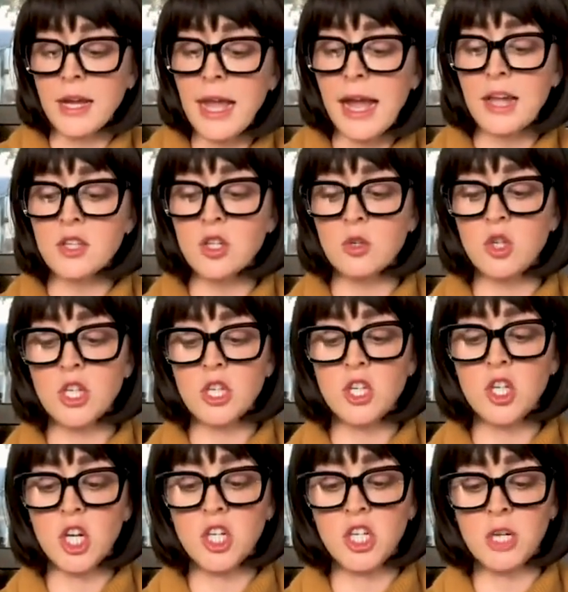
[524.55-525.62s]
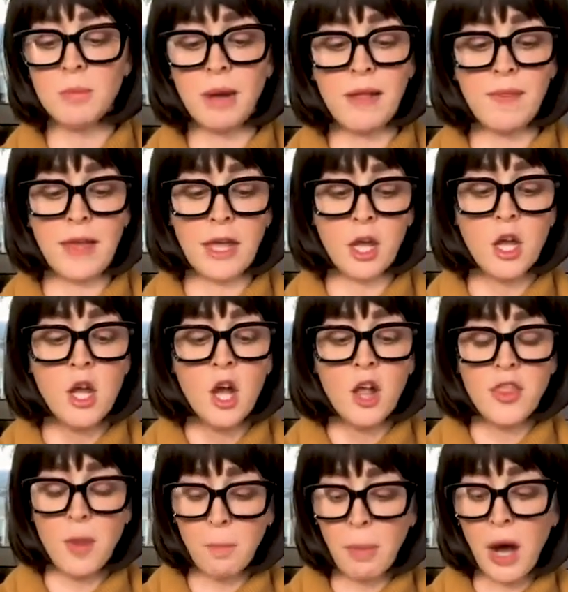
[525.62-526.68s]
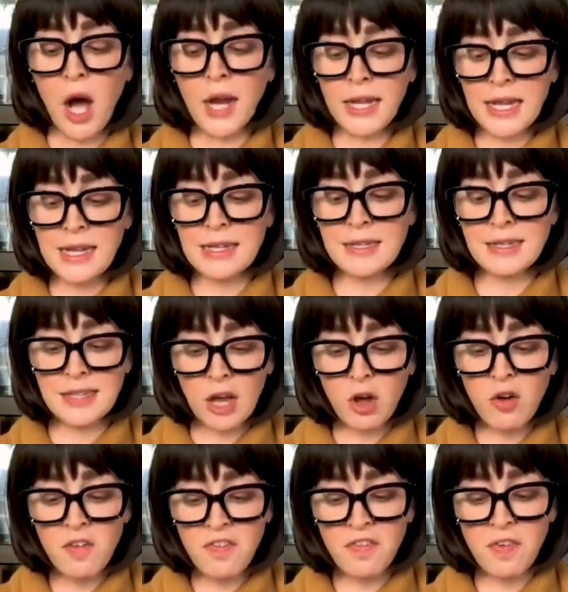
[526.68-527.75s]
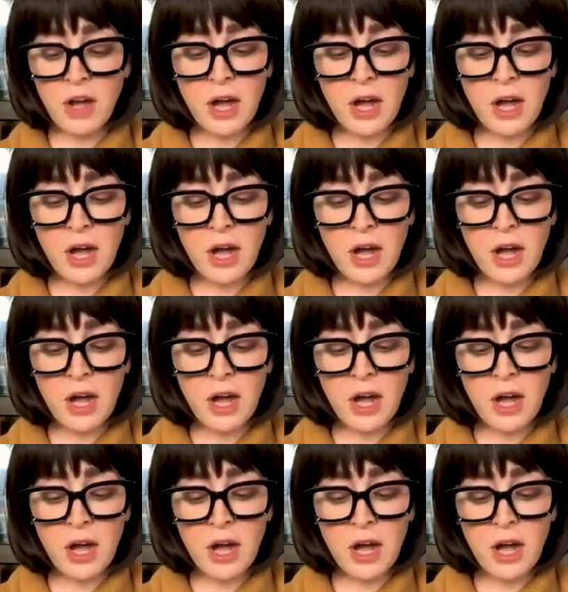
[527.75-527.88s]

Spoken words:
Yeah, so just judging by like the body itself,